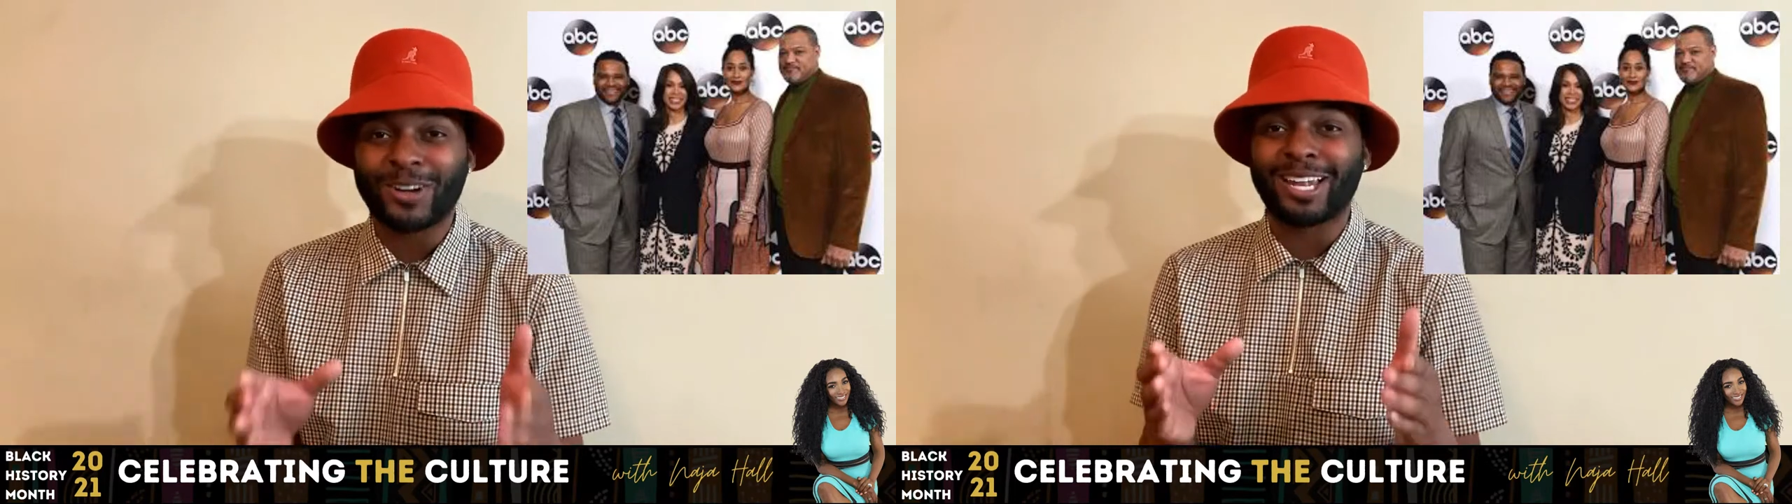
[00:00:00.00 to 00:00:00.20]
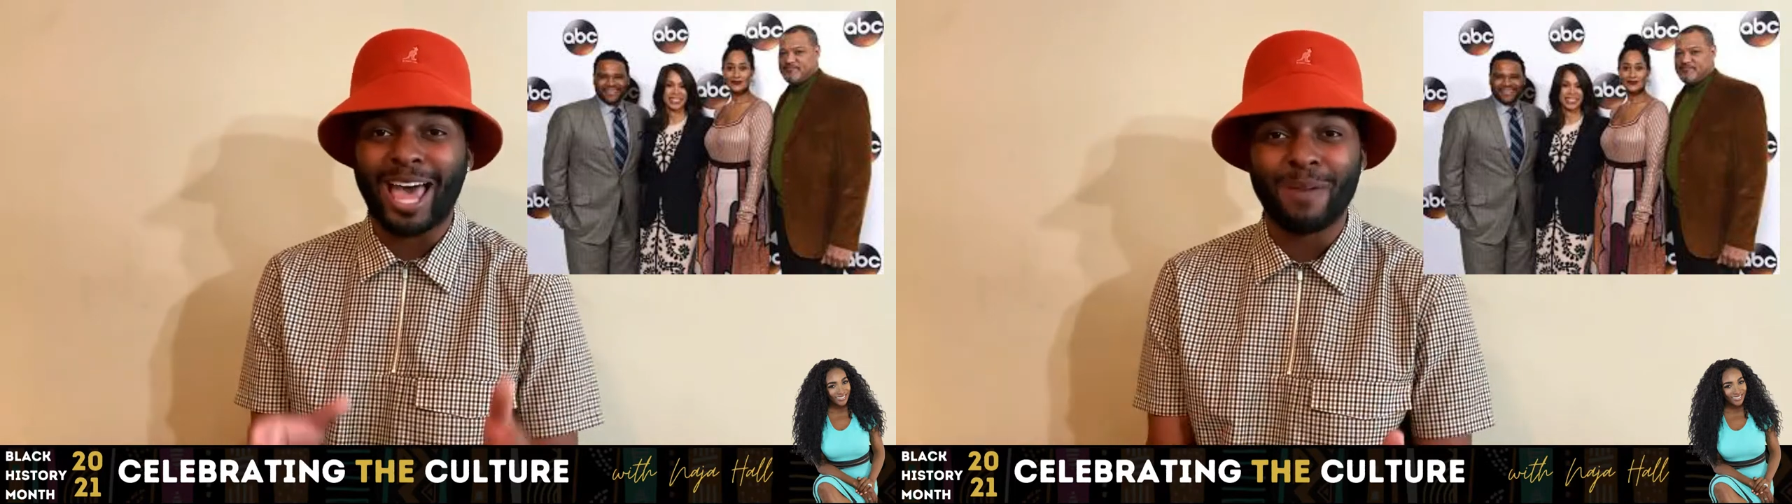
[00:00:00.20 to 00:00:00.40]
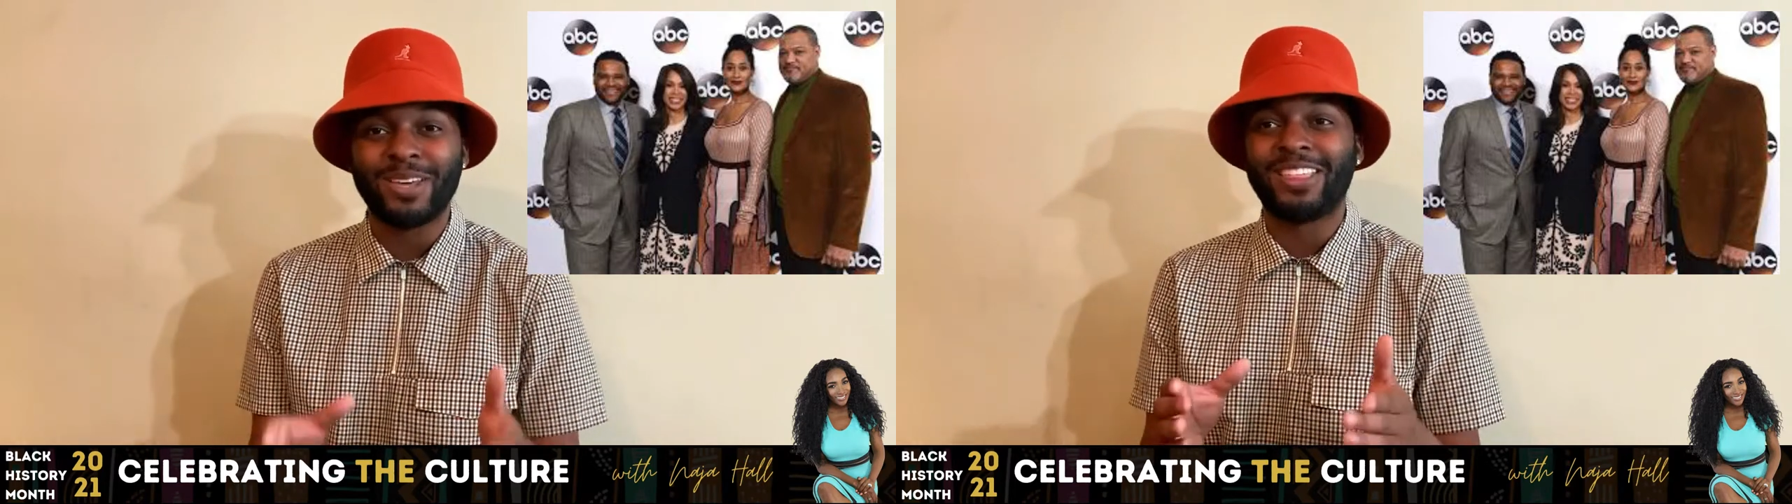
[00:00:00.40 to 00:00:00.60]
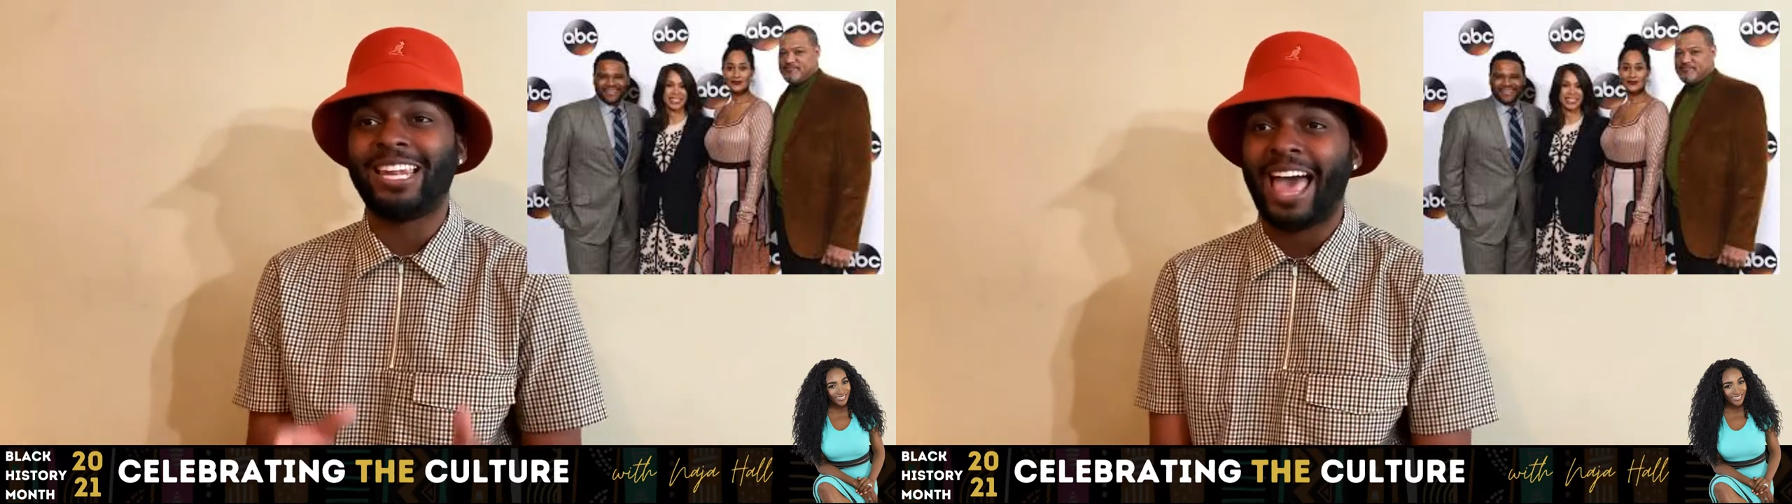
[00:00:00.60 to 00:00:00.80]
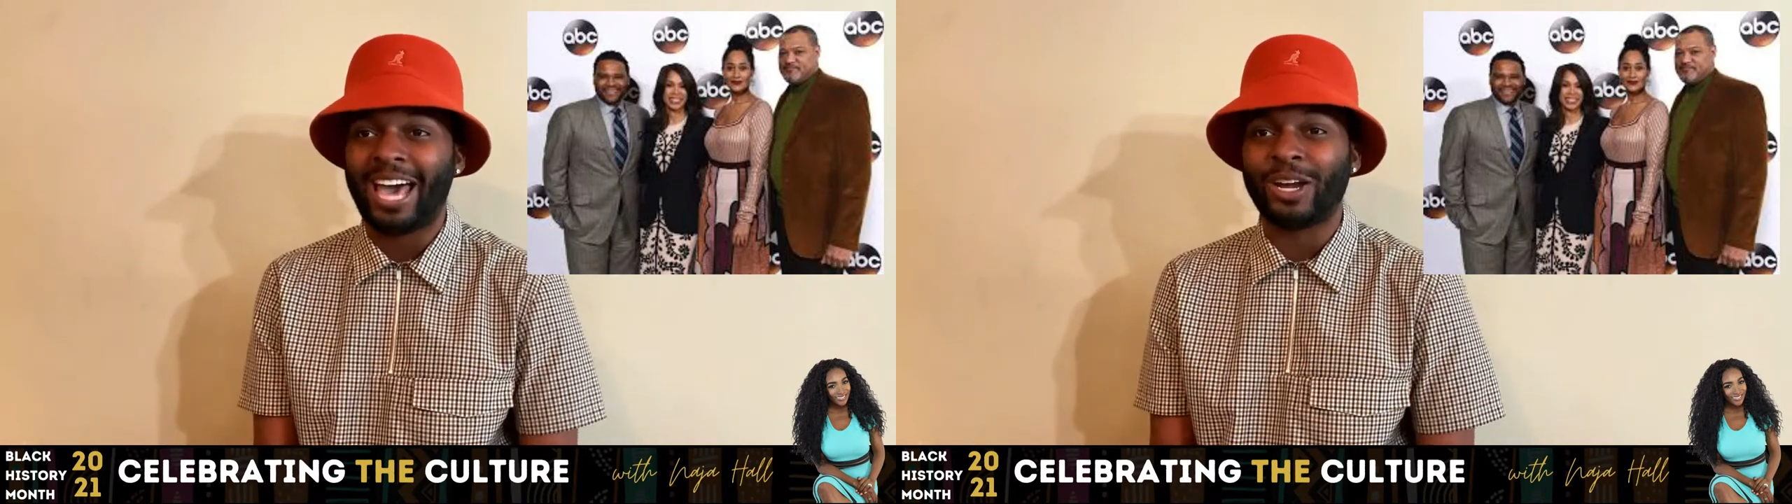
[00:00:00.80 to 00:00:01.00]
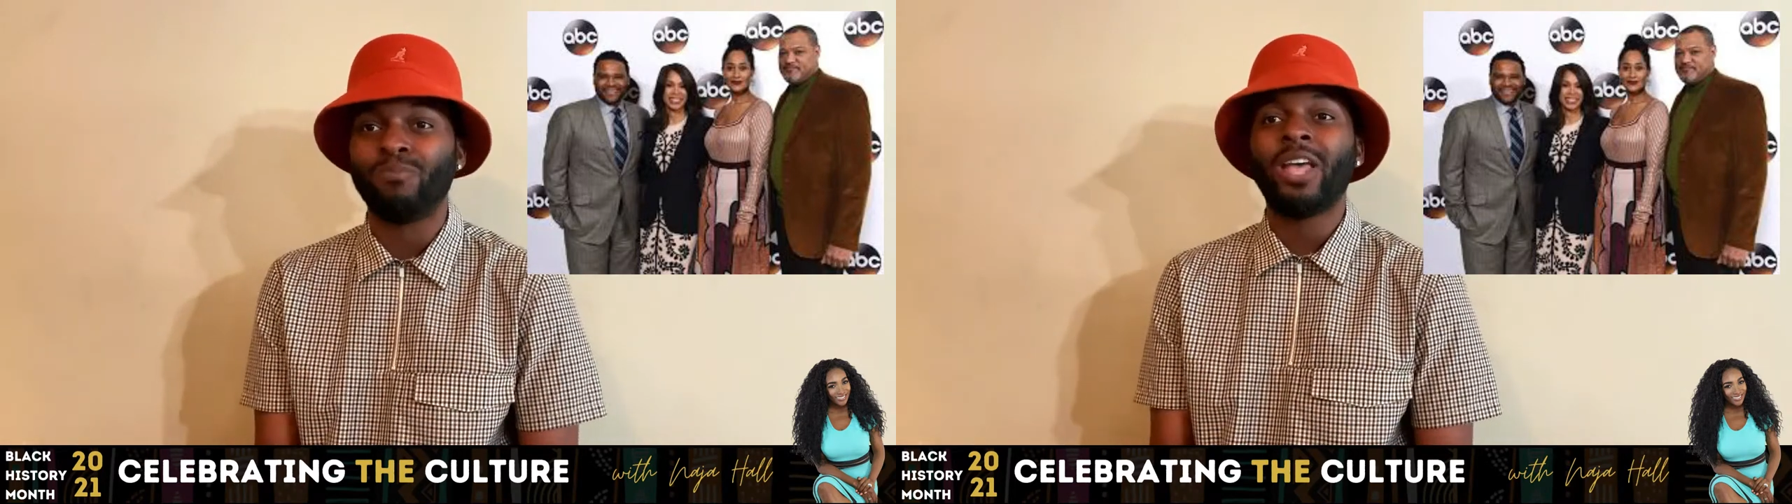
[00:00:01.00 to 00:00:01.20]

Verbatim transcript: climbing the ladder